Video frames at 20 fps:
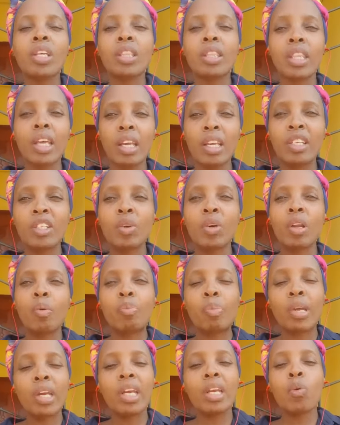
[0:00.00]
They is going to
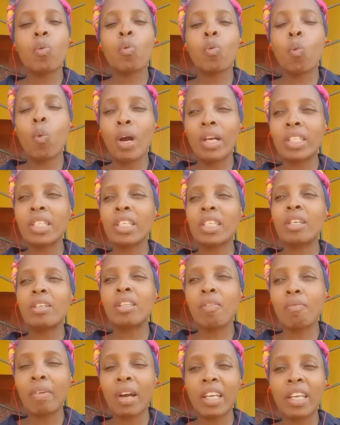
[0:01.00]
pay what
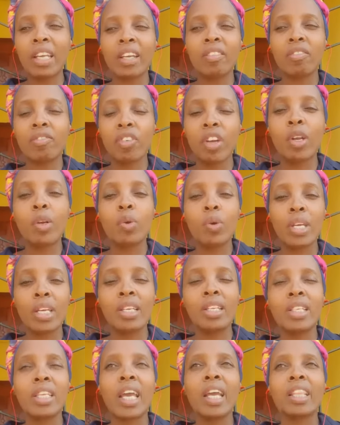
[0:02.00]
the market value
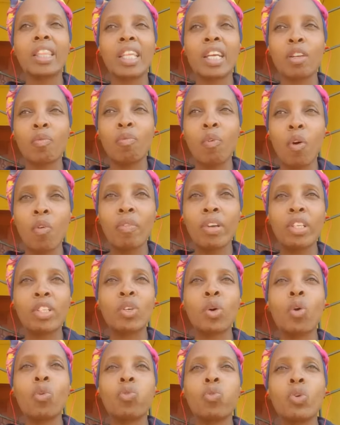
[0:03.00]
is at that
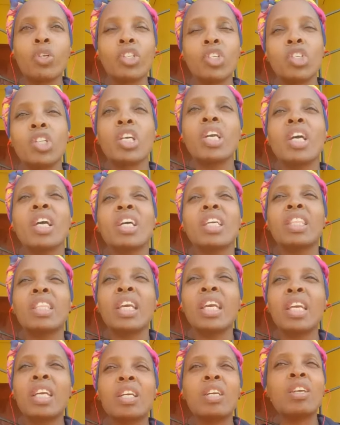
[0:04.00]
moment, of which
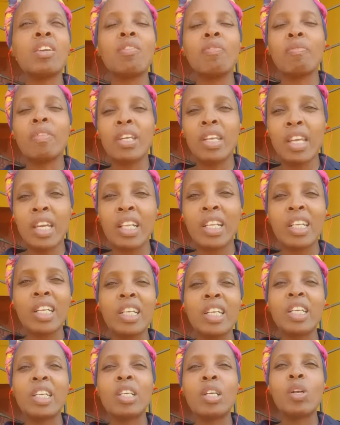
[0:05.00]
they
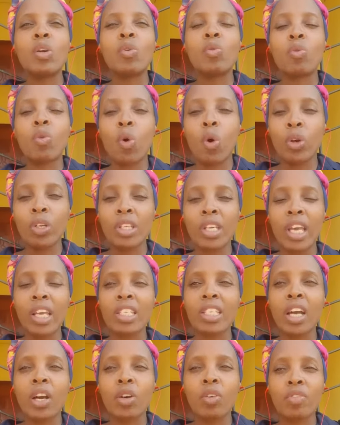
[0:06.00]
immediately, it
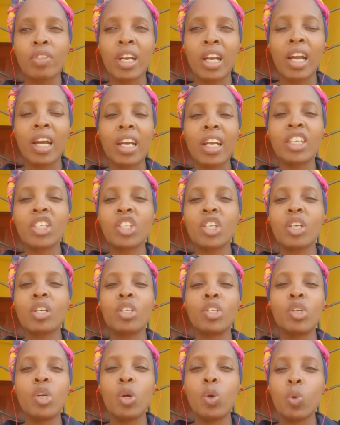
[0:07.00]
gets out of the garage,
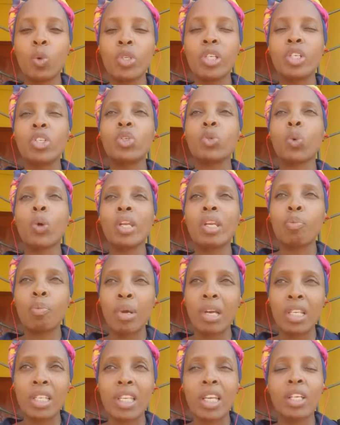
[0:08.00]
it loses
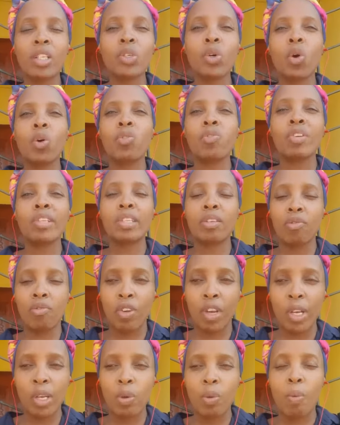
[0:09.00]
20% of its
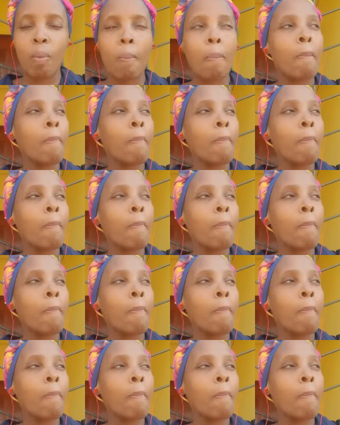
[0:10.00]
value.